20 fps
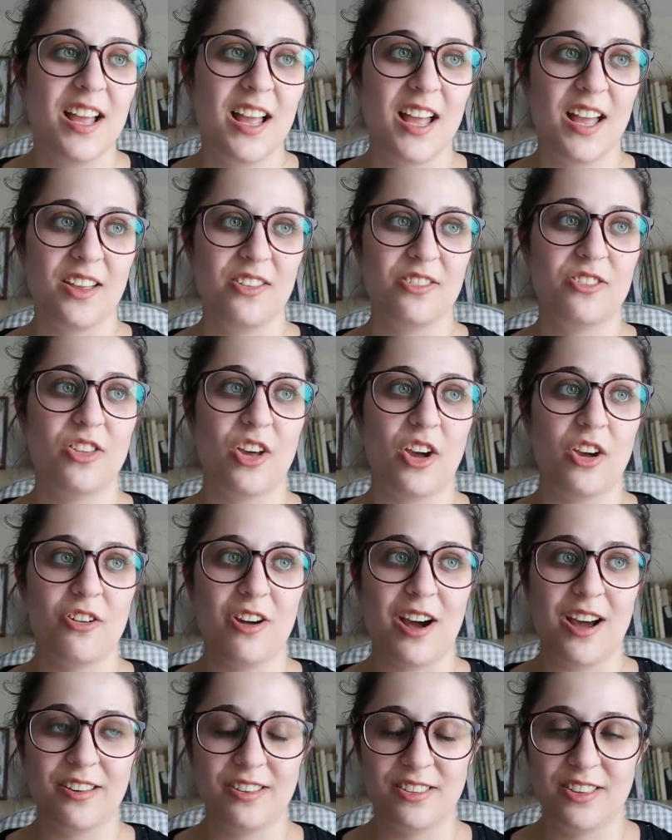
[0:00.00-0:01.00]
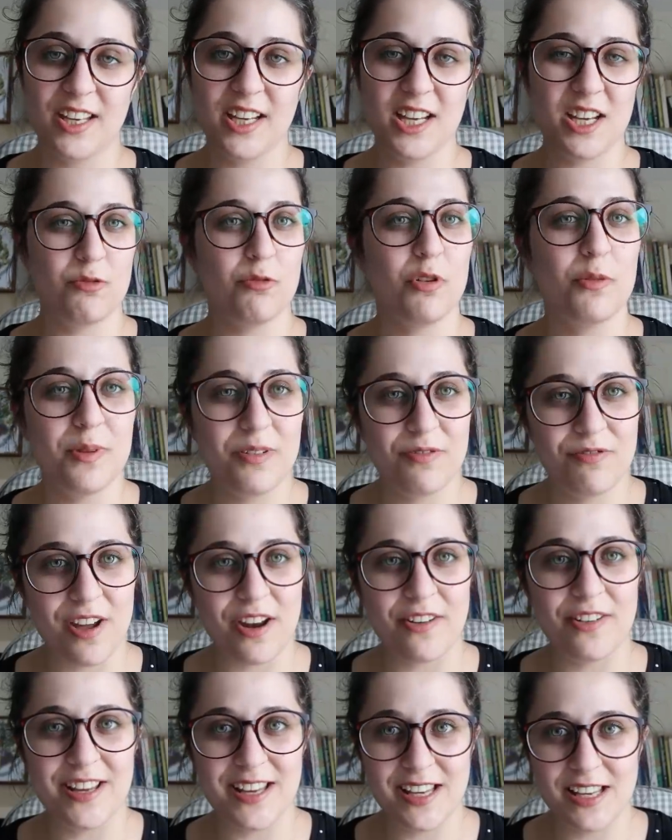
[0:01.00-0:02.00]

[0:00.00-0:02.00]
Though I think it will be very